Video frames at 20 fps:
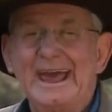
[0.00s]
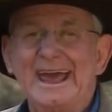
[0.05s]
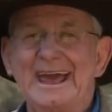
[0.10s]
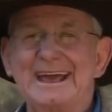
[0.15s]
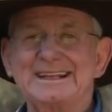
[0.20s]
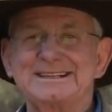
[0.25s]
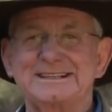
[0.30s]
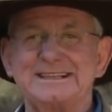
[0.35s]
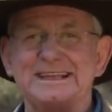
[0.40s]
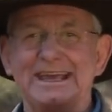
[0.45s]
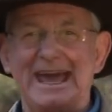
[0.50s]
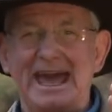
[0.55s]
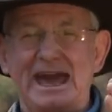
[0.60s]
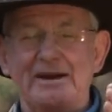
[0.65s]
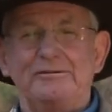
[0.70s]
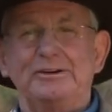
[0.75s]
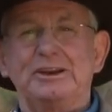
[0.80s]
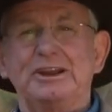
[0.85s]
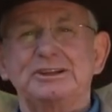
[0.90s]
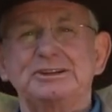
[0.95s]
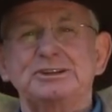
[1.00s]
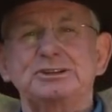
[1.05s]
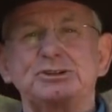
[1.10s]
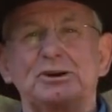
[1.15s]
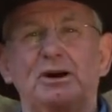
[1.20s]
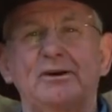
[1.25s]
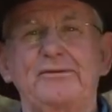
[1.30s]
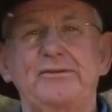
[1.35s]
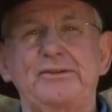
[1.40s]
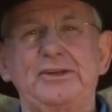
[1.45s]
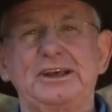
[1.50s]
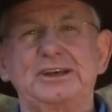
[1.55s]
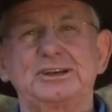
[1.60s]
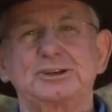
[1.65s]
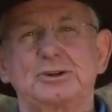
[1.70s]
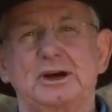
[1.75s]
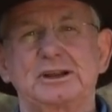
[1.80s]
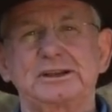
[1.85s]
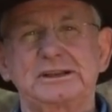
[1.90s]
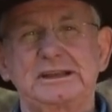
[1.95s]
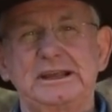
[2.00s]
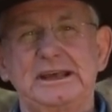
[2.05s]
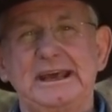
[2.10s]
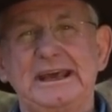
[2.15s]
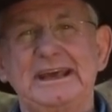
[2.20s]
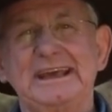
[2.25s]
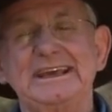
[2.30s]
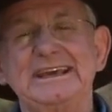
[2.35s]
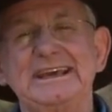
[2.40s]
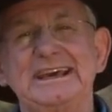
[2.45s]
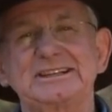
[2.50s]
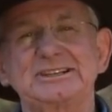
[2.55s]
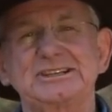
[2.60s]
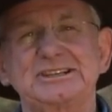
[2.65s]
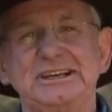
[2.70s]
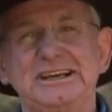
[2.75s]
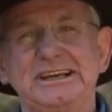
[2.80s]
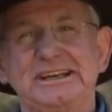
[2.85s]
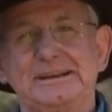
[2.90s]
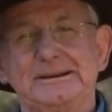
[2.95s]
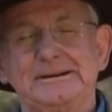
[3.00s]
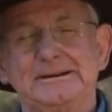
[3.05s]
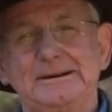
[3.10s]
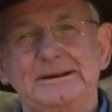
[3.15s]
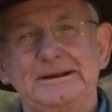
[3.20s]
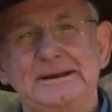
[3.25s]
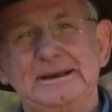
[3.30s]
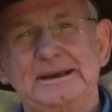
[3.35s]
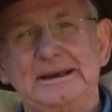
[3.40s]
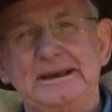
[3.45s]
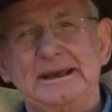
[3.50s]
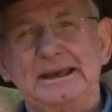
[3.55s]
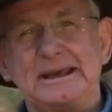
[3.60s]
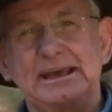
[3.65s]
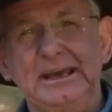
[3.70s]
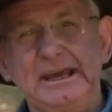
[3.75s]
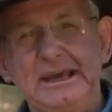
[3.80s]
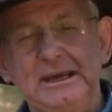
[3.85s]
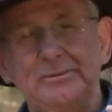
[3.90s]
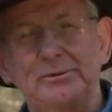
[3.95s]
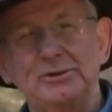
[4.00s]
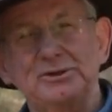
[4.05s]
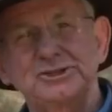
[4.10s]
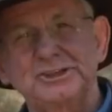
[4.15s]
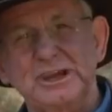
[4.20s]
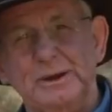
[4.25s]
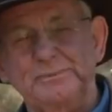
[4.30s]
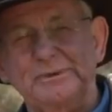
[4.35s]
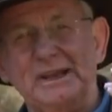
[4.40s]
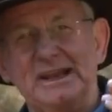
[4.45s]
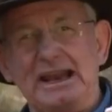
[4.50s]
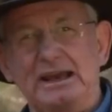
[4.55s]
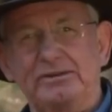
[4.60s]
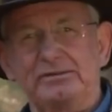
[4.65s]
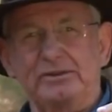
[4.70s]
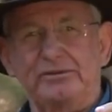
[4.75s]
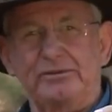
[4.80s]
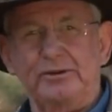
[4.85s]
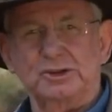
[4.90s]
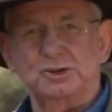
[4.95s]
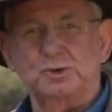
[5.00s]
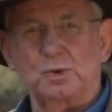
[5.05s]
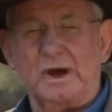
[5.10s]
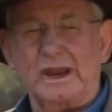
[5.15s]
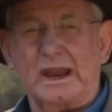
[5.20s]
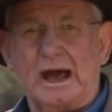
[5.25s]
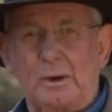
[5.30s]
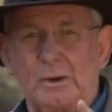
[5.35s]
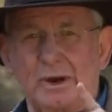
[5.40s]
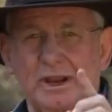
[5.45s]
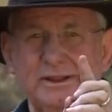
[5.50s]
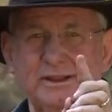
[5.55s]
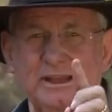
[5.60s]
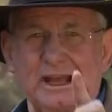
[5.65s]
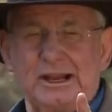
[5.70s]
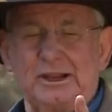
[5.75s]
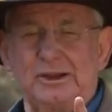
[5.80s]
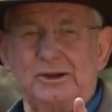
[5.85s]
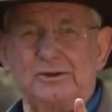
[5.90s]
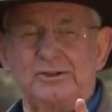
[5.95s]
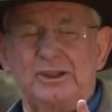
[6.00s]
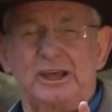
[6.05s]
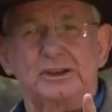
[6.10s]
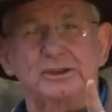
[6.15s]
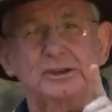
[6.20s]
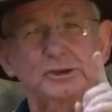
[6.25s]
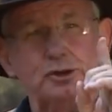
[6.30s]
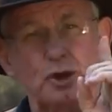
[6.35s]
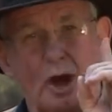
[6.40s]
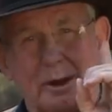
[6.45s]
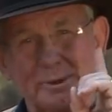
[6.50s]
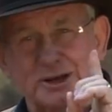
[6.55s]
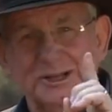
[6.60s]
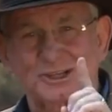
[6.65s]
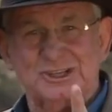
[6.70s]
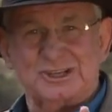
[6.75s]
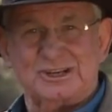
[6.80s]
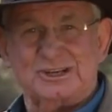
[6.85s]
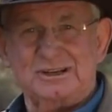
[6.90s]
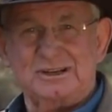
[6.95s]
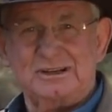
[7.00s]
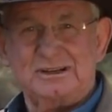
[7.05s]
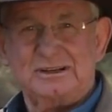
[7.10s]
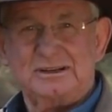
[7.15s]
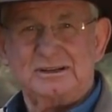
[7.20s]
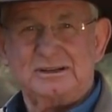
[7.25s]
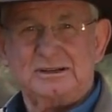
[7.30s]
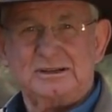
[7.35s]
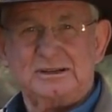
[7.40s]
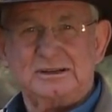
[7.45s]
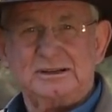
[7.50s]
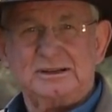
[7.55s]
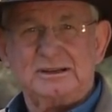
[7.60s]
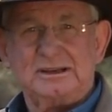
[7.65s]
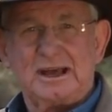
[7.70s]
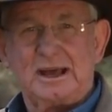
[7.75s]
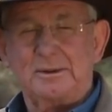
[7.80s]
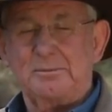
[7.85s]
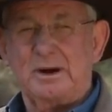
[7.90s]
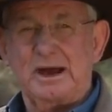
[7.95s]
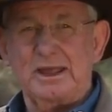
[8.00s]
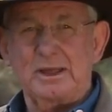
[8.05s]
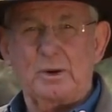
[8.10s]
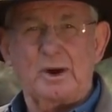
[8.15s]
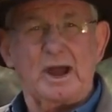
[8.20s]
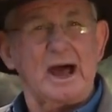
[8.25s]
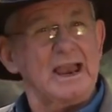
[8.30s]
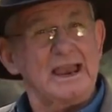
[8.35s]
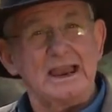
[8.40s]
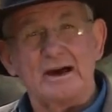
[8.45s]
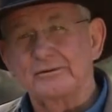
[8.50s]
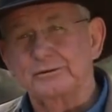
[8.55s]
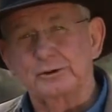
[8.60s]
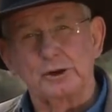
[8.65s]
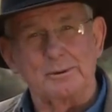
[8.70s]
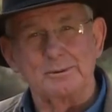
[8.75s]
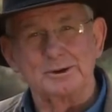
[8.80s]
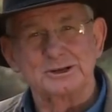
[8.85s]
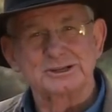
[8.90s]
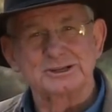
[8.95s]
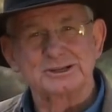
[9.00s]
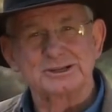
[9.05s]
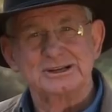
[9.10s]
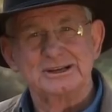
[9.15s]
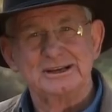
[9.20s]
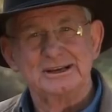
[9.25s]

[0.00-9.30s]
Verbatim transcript: it's the evidence of things not yet seen. Hebrews chapter 11, verse 1. I want to tell you that Thomas, and by the way, I love Thomas.